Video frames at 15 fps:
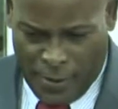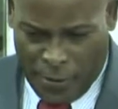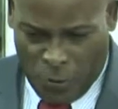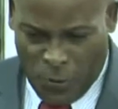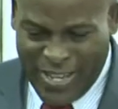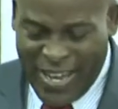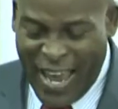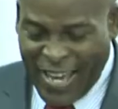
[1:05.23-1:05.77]

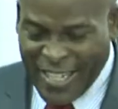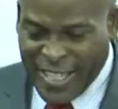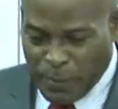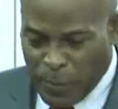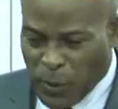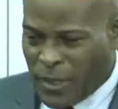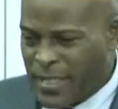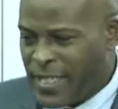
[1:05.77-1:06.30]
we
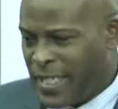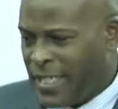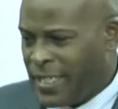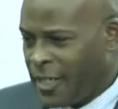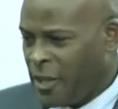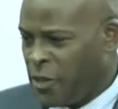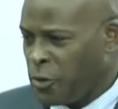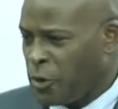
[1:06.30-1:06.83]

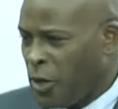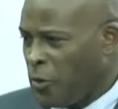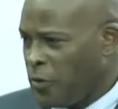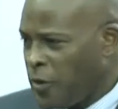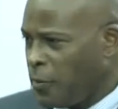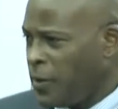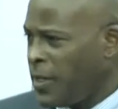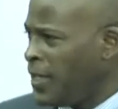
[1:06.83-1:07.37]
exported
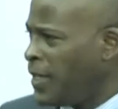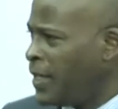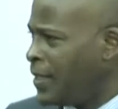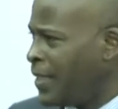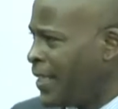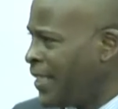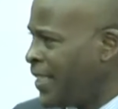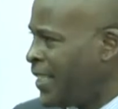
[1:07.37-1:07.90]
throughout the
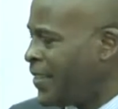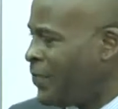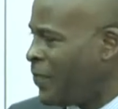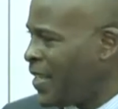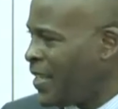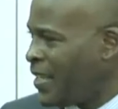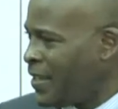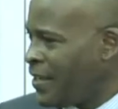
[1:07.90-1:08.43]
world as
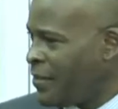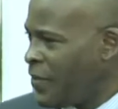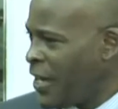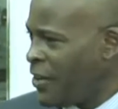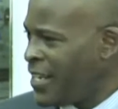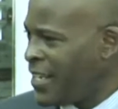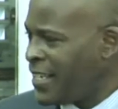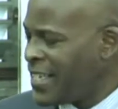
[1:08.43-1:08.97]

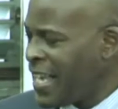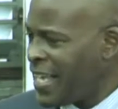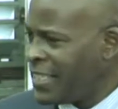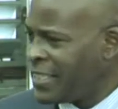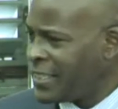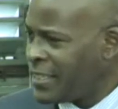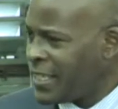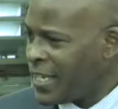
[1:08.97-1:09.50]
very
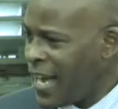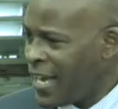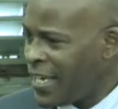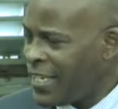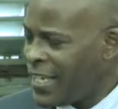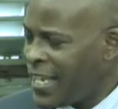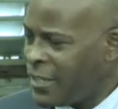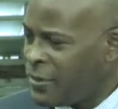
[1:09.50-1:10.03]
intelligent,
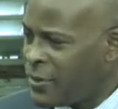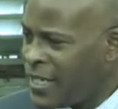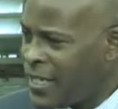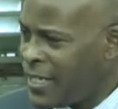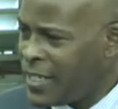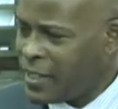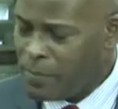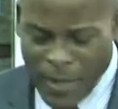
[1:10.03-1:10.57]
highly
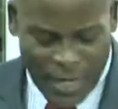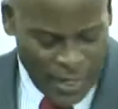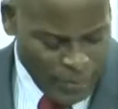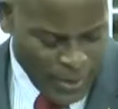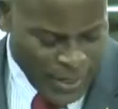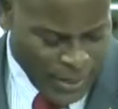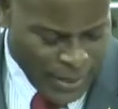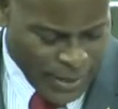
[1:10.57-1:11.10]
educated
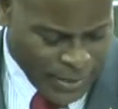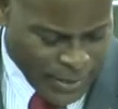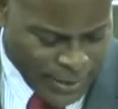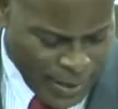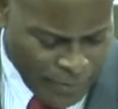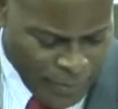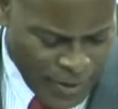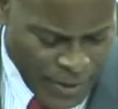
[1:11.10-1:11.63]
Barbadians,
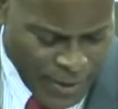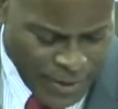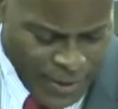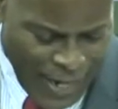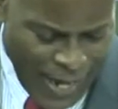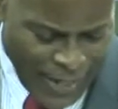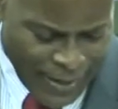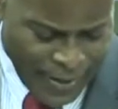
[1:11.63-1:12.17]
something
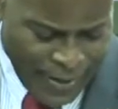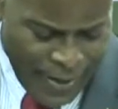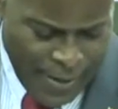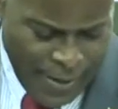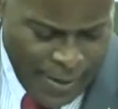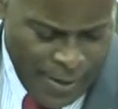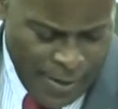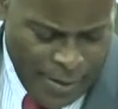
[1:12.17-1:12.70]
that
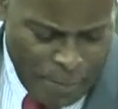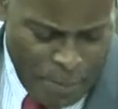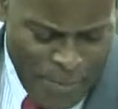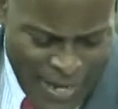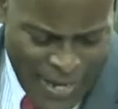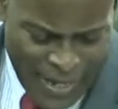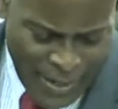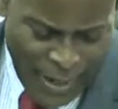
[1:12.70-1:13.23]

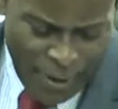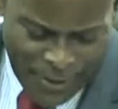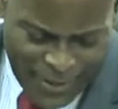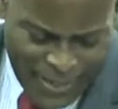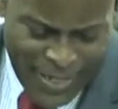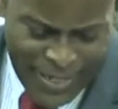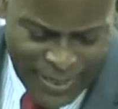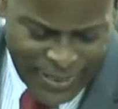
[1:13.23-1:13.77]
made our
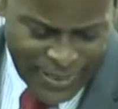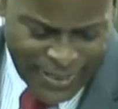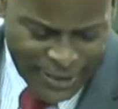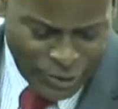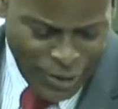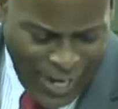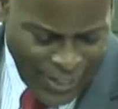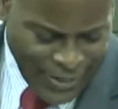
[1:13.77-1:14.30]
nation
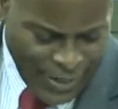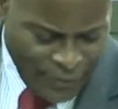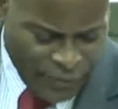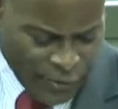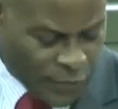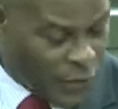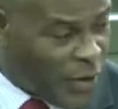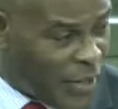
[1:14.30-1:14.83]

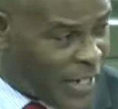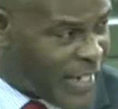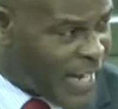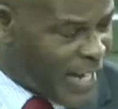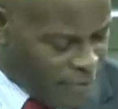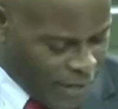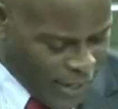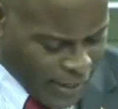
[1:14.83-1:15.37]
attractive to foreign
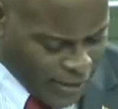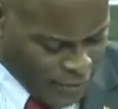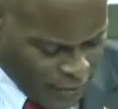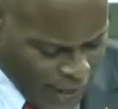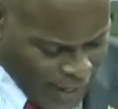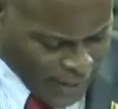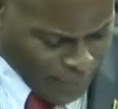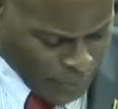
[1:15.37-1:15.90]
direct
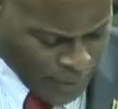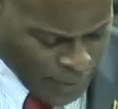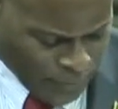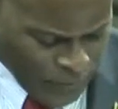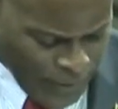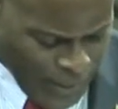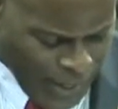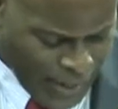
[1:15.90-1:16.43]
investment
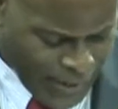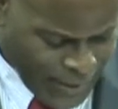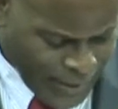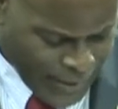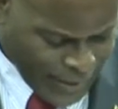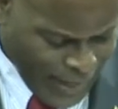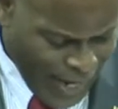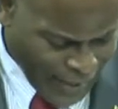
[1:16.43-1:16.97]
and to
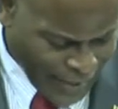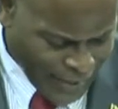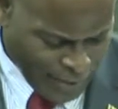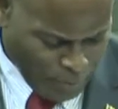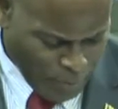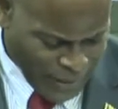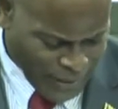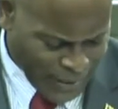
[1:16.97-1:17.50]

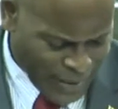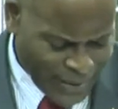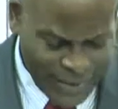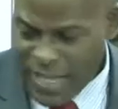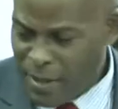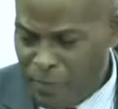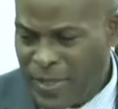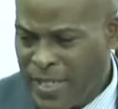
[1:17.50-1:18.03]
international business
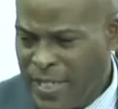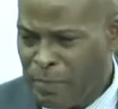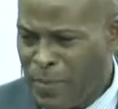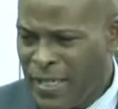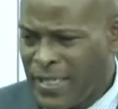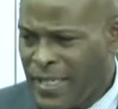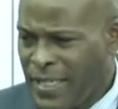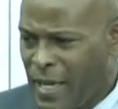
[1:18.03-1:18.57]
companies
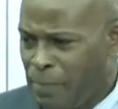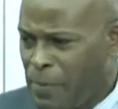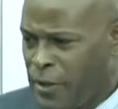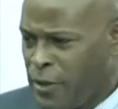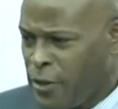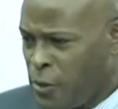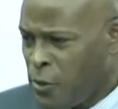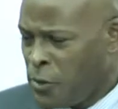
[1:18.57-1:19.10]
building up a
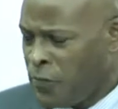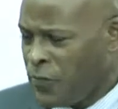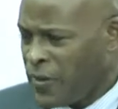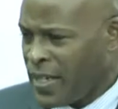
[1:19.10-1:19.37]
new